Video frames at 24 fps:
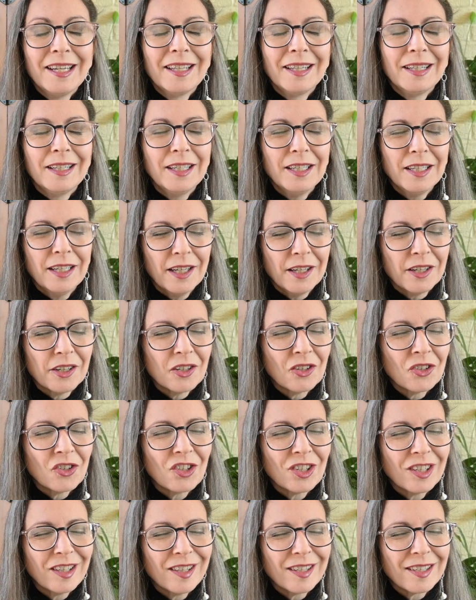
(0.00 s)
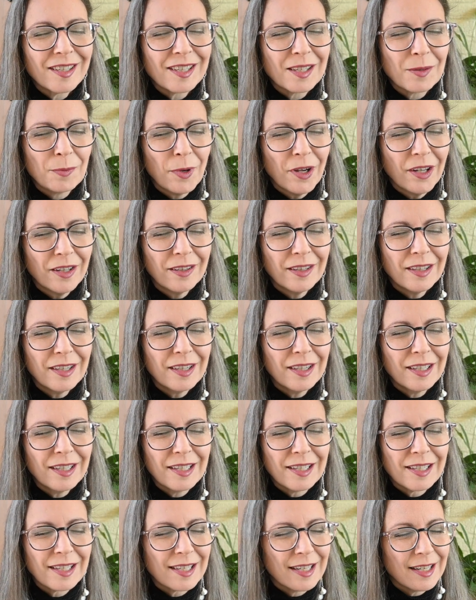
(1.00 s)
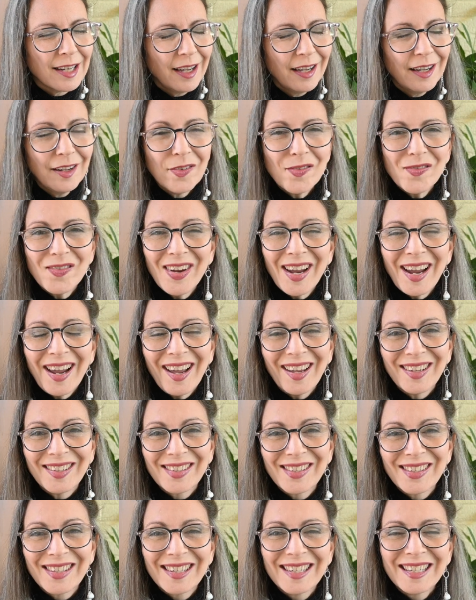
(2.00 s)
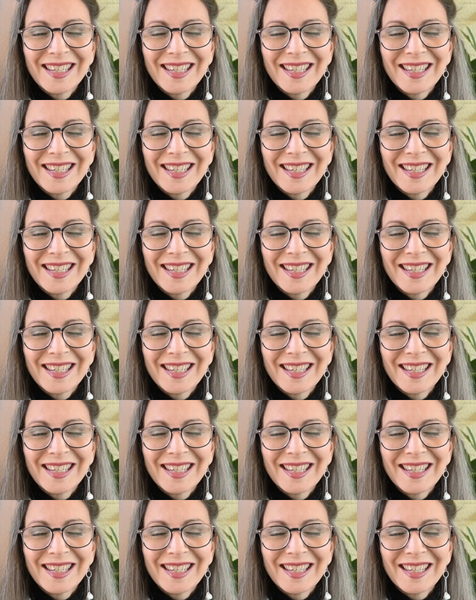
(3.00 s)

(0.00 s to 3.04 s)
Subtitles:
The energy this month is not fast.